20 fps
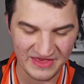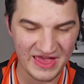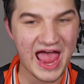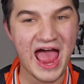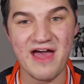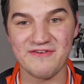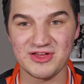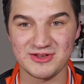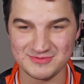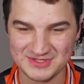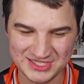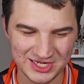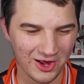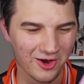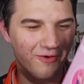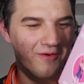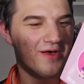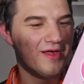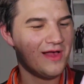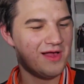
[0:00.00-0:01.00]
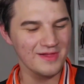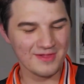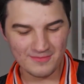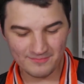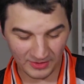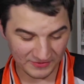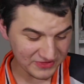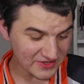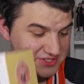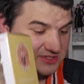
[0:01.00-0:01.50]
haven't, so,
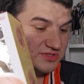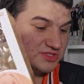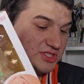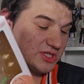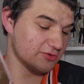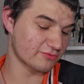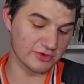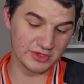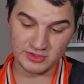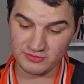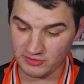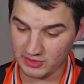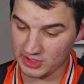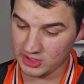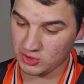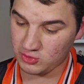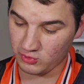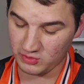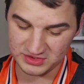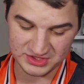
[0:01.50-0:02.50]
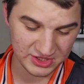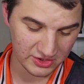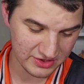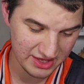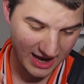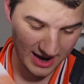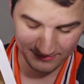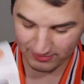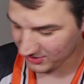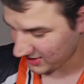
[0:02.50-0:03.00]
but these are still really, really cool, so
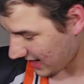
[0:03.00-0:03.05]
yeah, I'm pretty